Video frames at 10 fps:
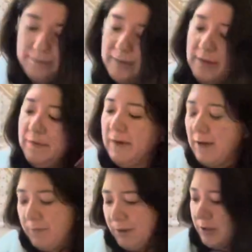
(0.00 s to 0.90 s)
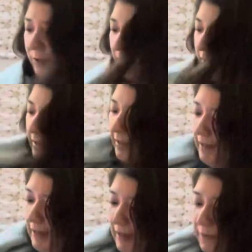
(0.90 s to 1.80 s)
Different options.
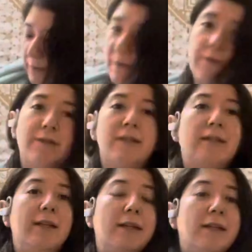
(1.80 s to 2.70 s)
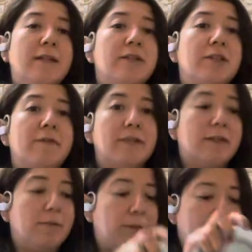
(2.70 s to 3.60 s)
And of course, at the end, in
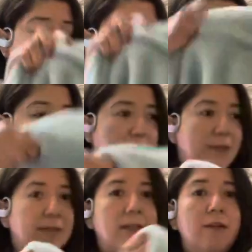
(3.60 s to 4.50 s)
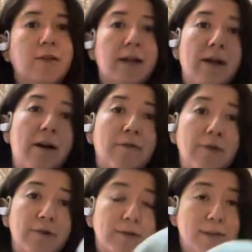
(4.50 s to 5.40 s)
Shavasana pose, when you're resting, you can cover
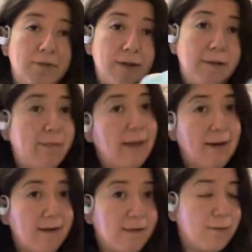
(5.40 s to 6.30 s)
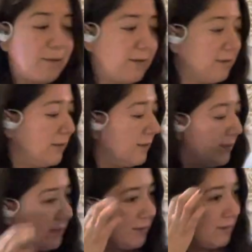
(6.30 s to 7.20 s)
yourself with a blanket as well.
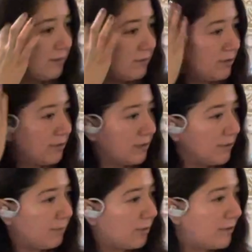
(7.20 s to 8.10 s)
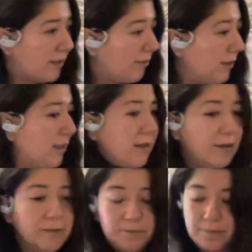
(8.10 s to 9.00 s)
So I'm just gonna put it down here.